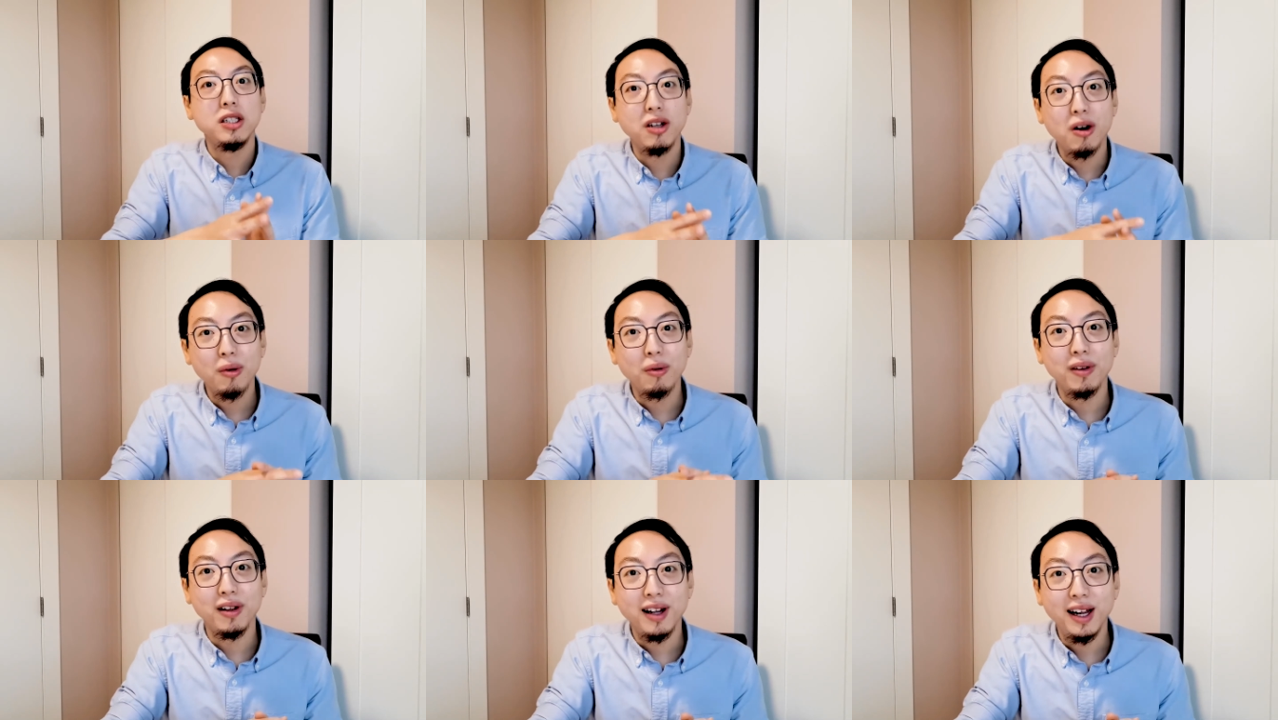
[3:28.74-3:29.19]

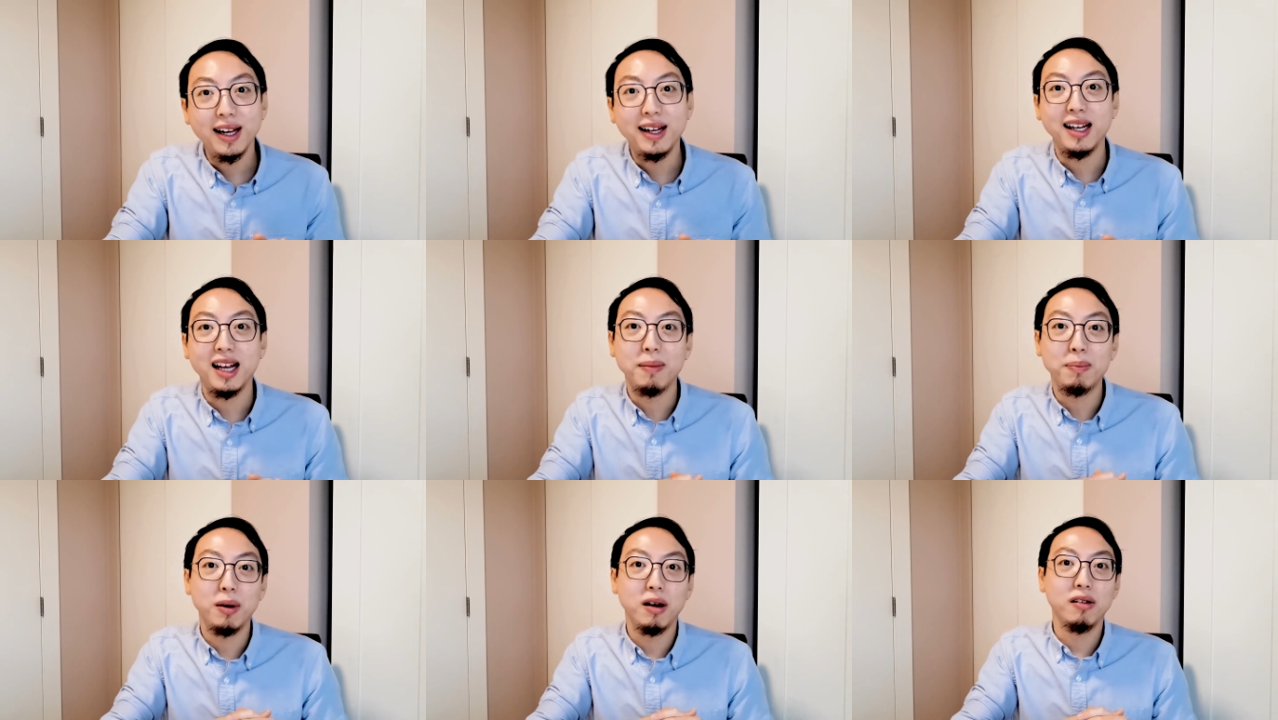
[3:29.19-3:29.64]
don't
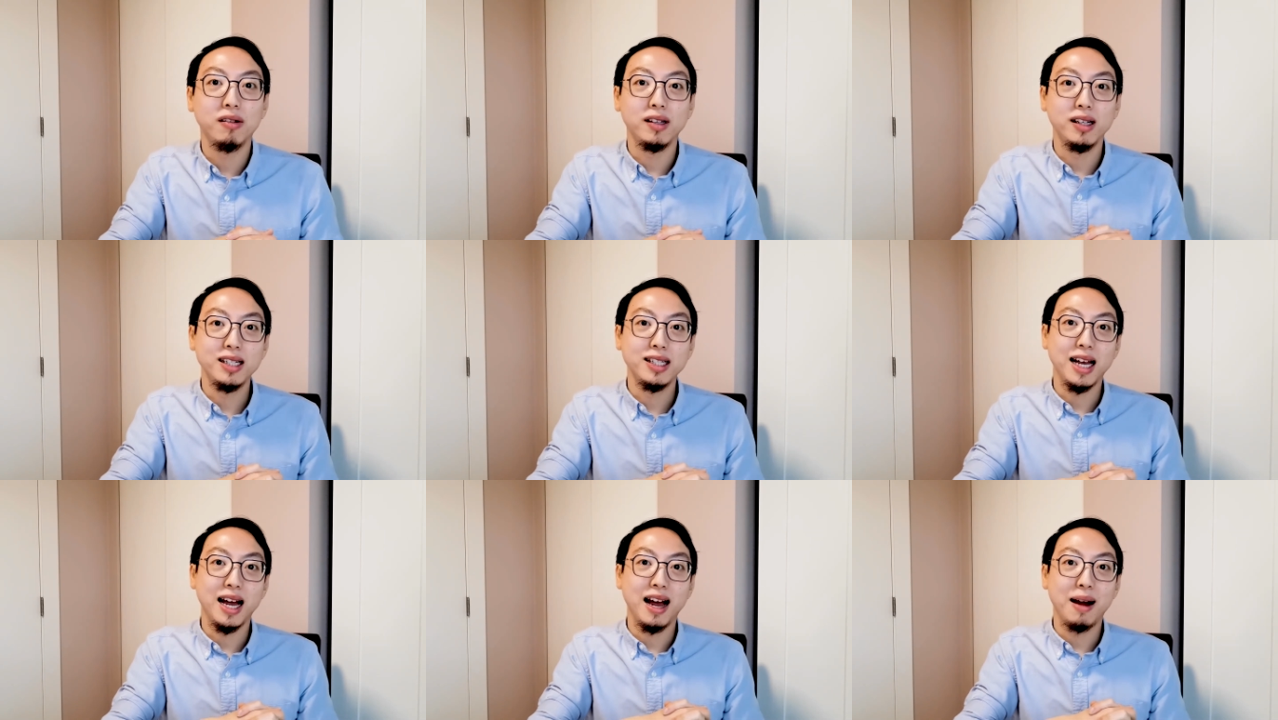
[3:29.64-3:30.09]
like about
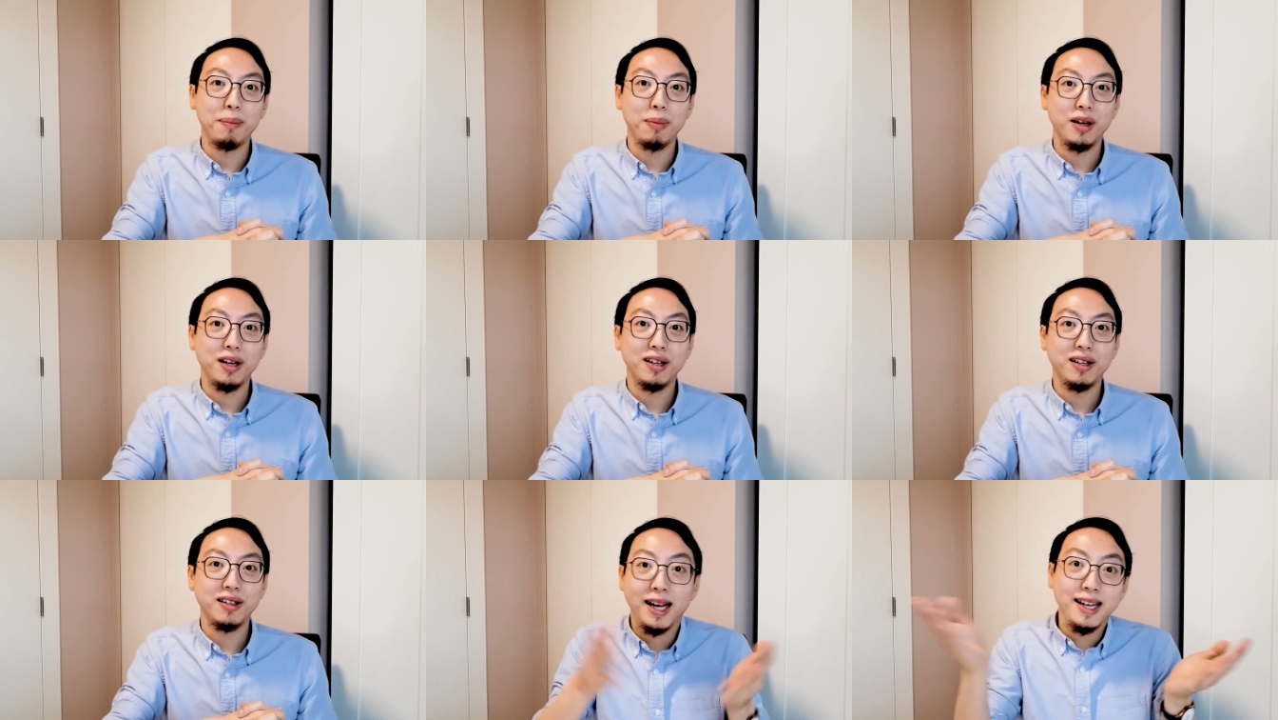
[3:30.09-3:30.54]
this app.
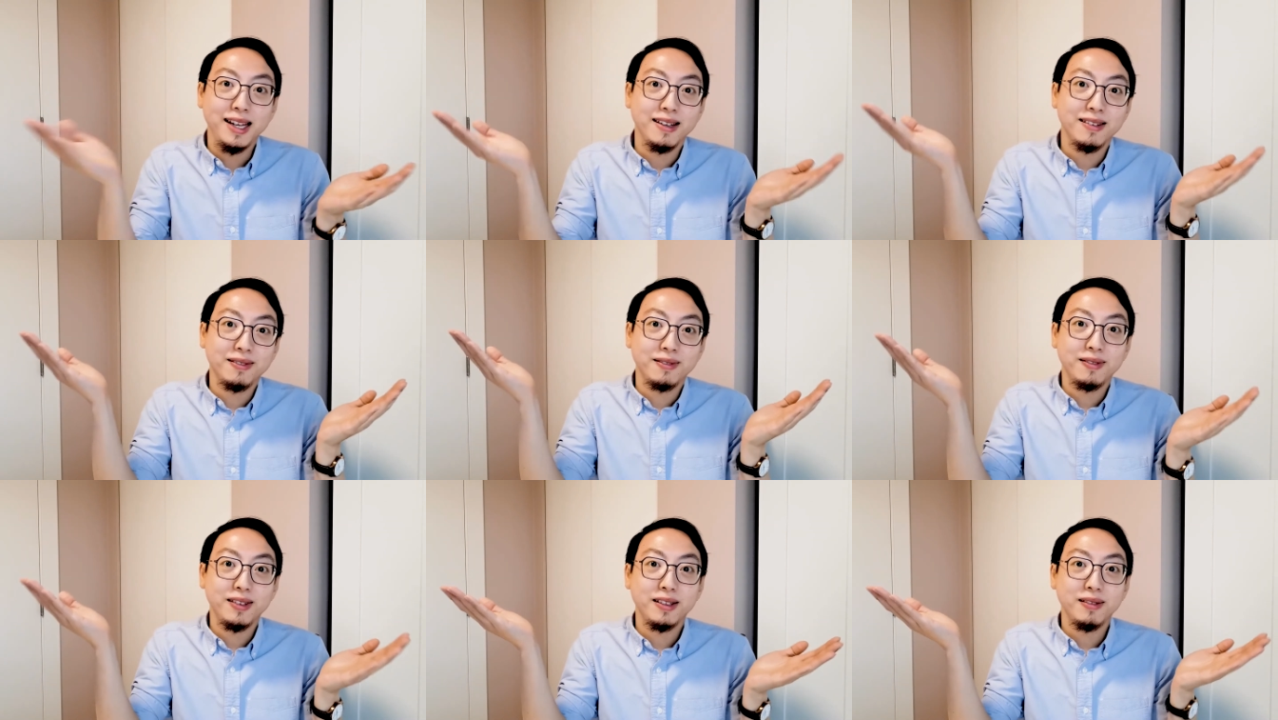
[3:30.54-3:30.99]

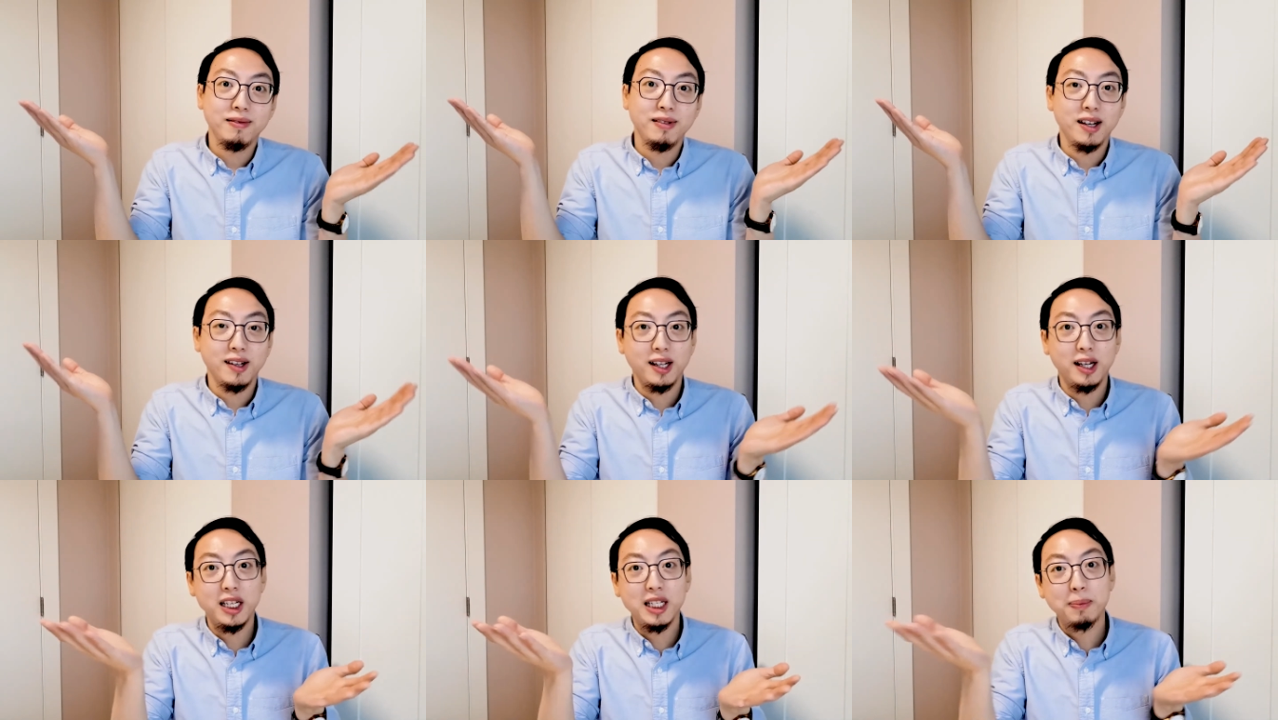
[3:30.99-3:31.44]
Hey,
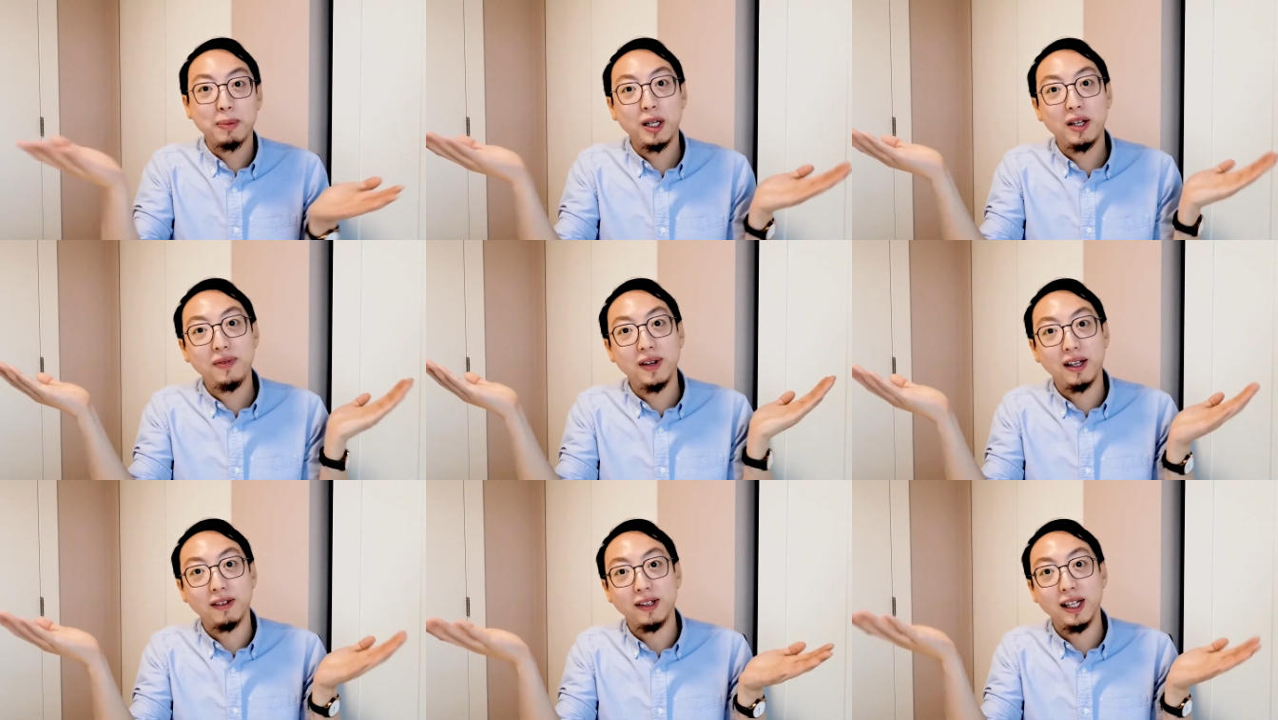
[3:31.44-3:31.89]
nothing is
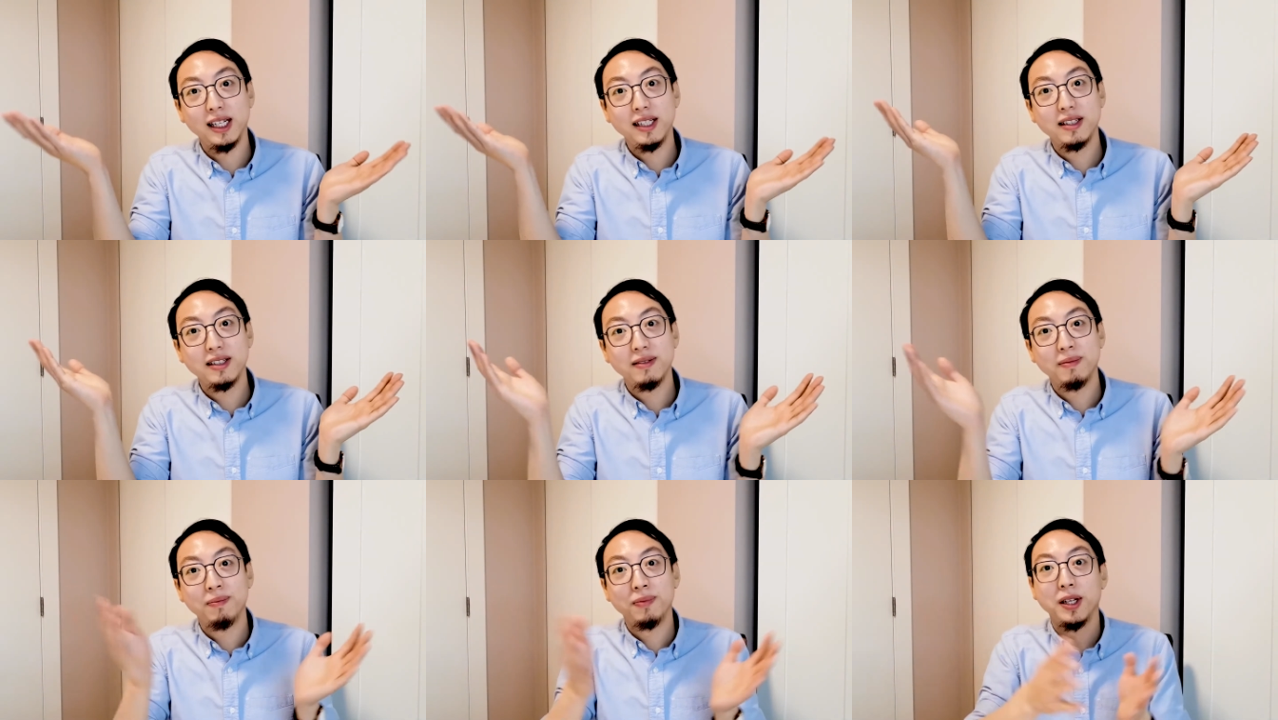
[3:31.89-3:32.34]
perfect,
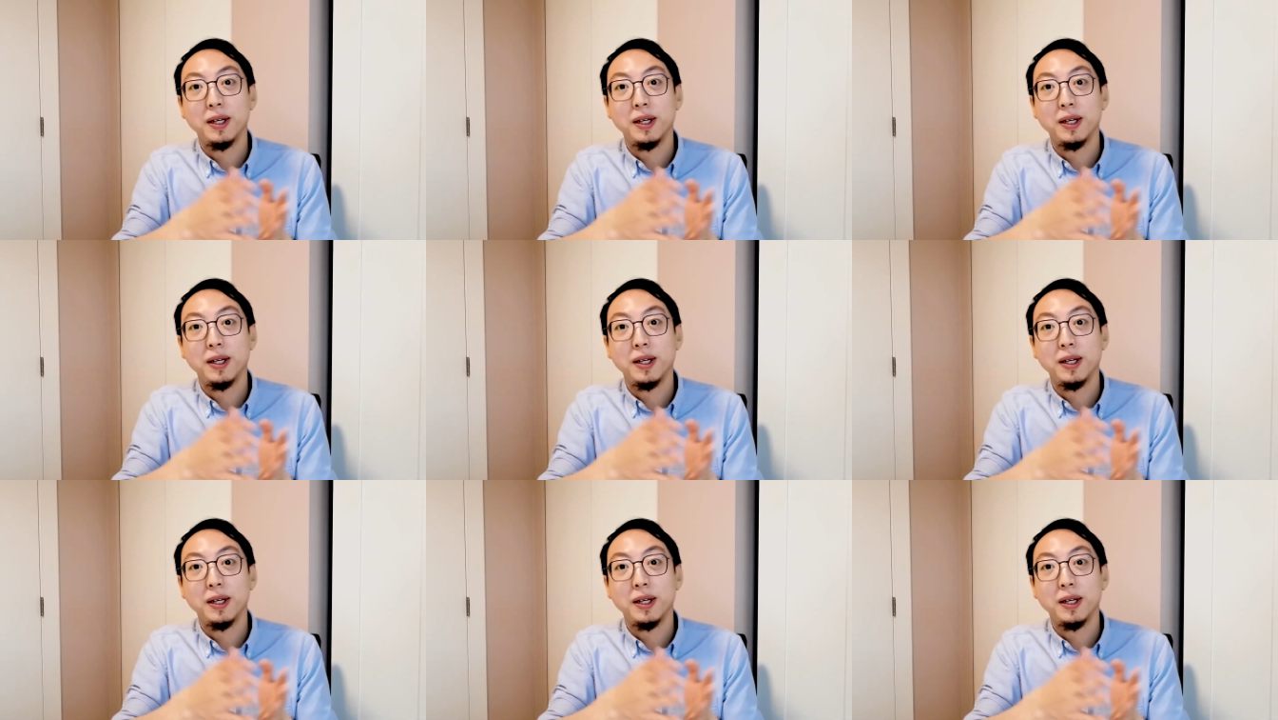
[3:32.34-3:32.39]
right?